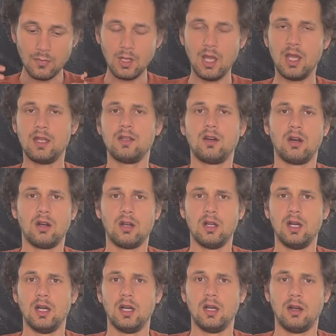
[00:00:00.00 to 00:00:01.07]
and
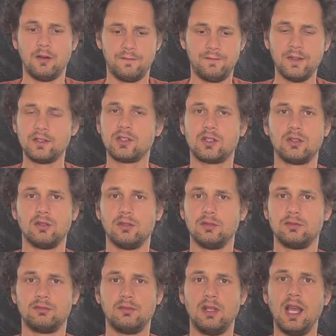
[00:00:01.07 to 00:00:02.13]
our
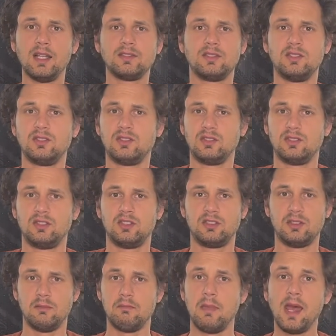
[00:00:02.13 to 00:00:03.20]
physical essence is just
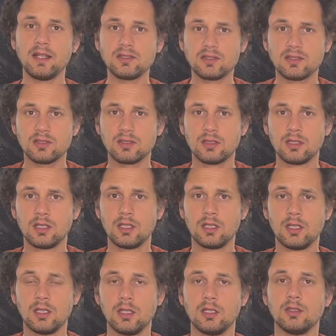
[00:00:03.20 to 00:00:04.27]
a mess.
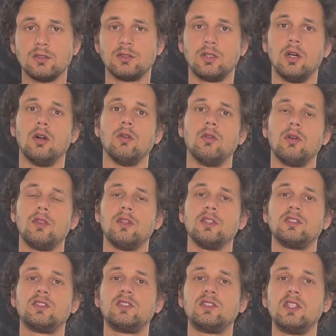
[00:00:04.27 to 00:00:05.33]
So the
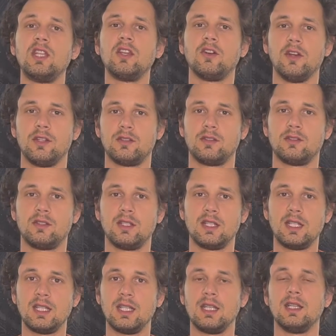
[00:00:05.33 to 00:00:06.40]
secret to
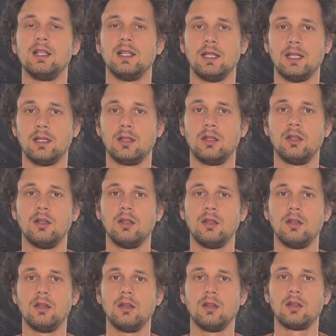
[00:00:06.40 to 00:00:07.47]
healing
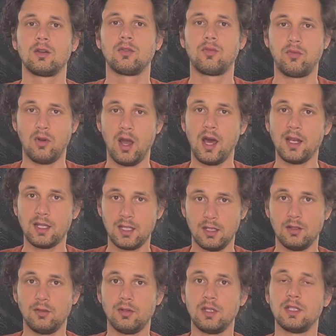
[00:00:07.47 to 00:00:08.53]
chronic
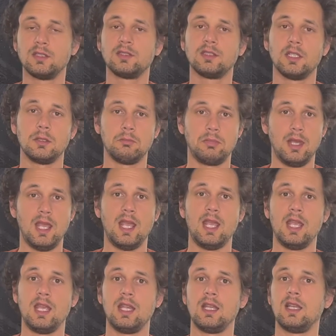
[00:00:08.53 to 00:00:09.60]
illness and
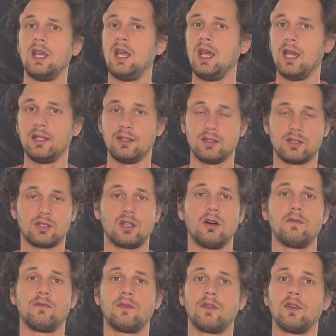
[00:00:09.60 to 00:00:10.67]
pain and
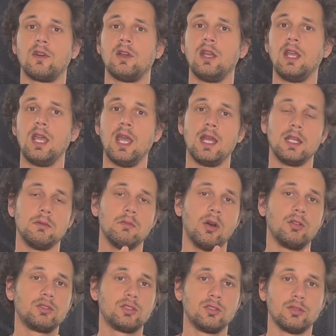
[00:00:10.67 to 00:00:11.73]
discomfort and
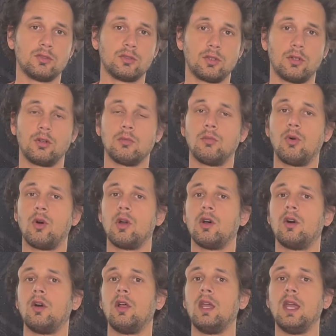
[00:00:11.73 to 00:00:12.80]
emotional
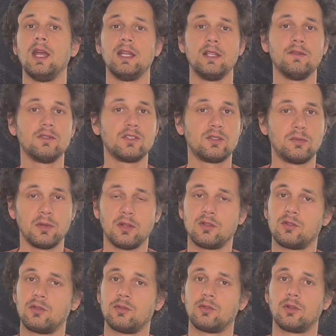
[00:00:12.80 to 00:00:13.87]
turmoil and even
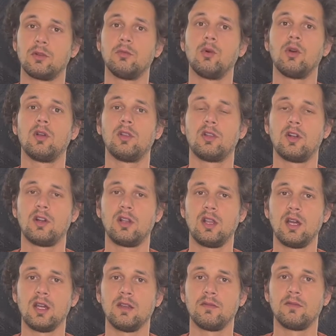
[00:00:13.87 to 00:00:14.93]
spiritual turmoil in our
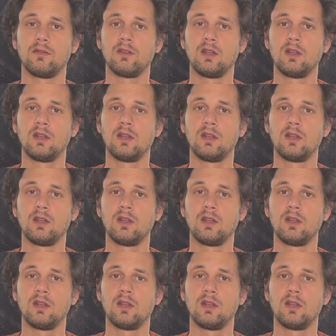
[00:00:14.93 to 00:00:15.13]
life